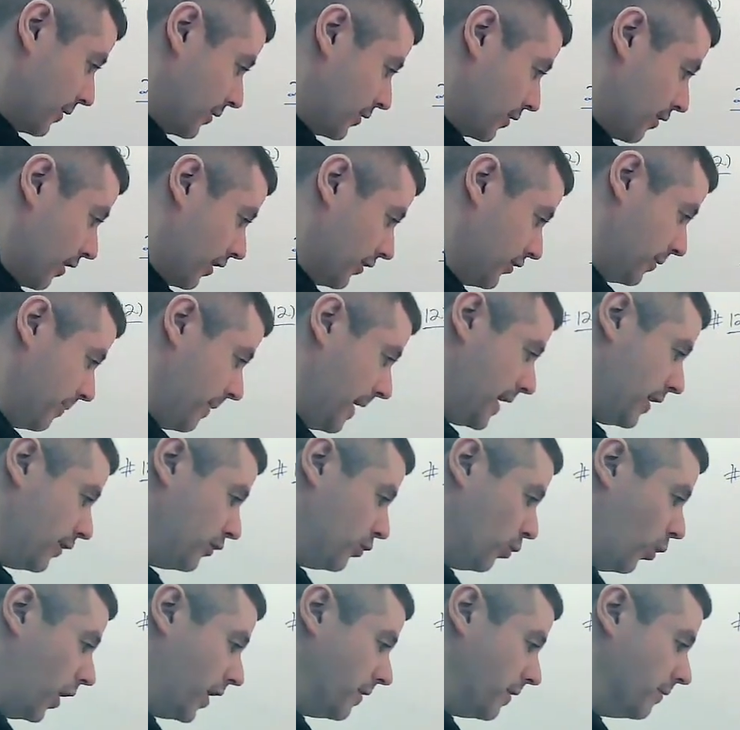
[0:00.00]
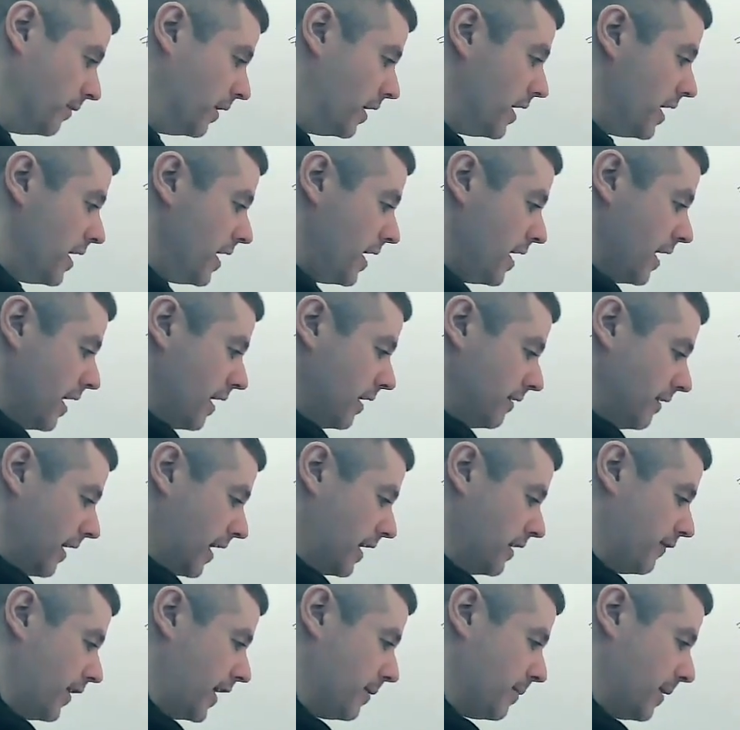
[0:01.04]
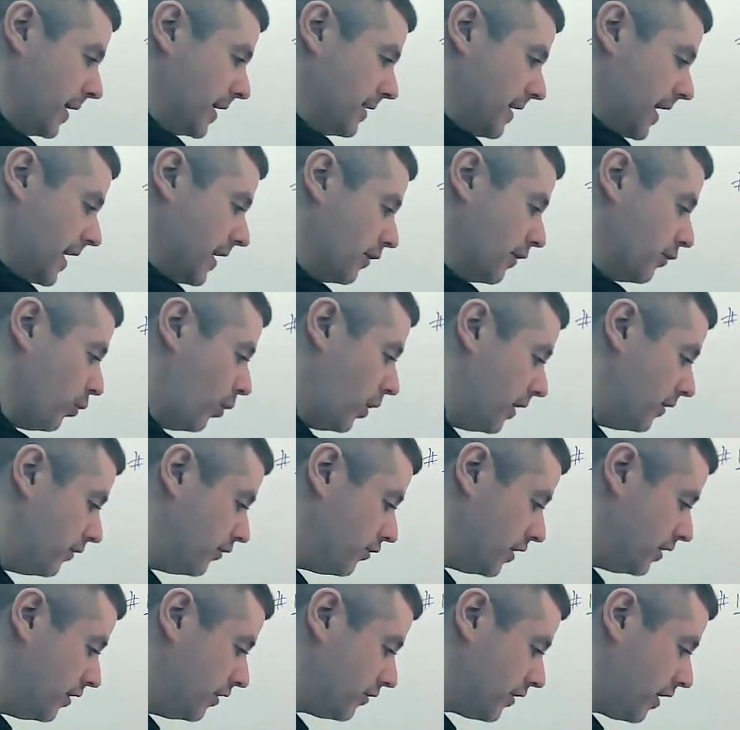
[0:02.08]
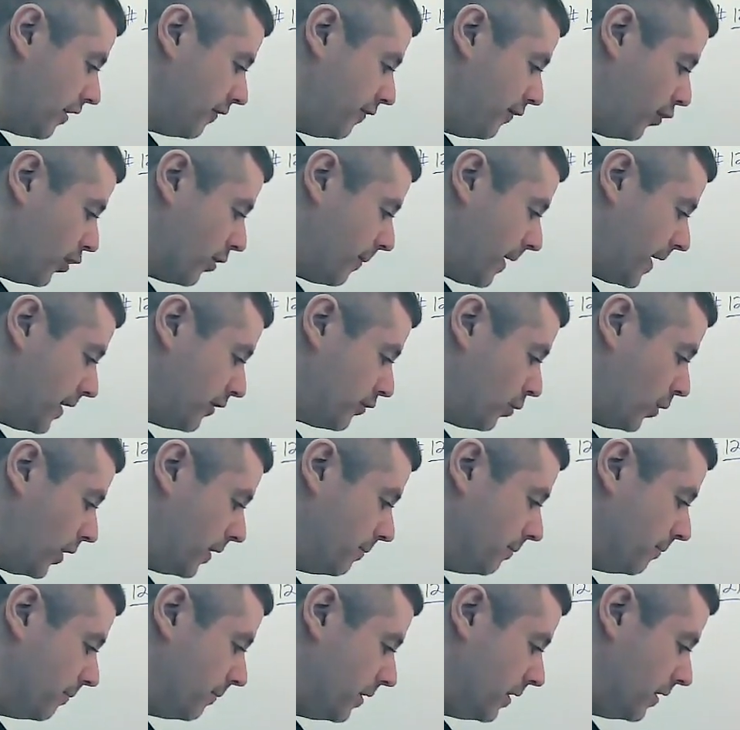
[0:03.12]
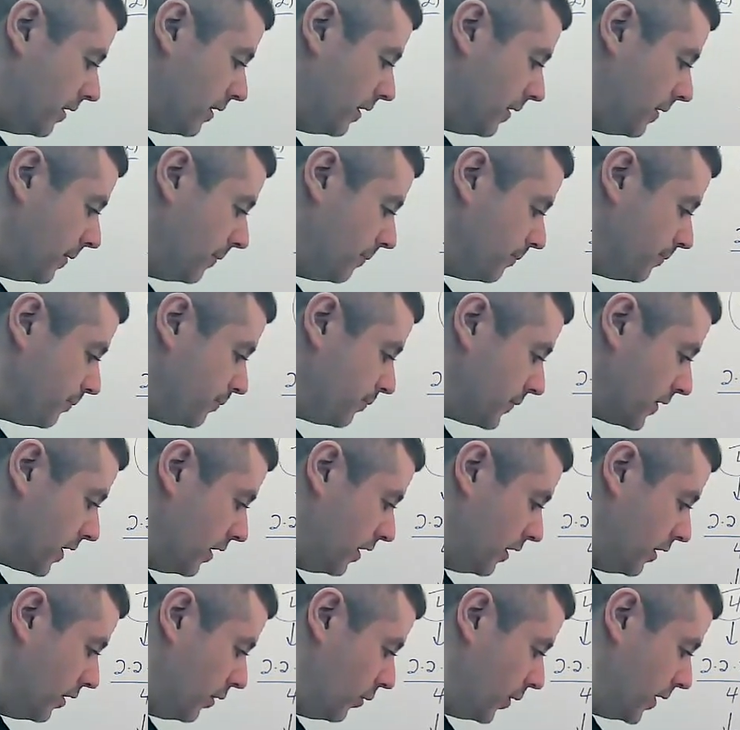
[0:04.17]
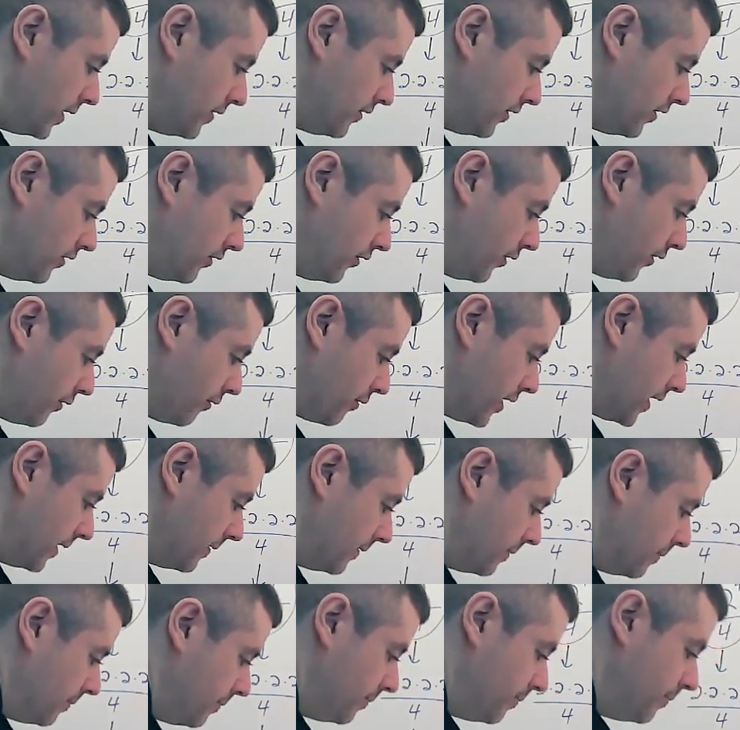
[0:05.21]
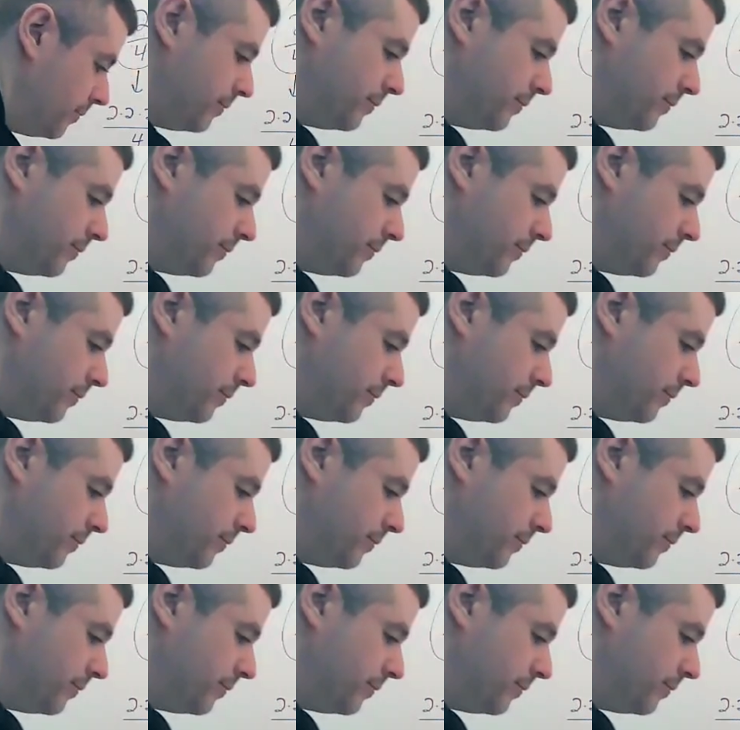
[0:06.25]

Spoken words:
No, you cross them out, it's 1. 10 divided by 10 is 1. So you just get 4 minus 1, which is 3.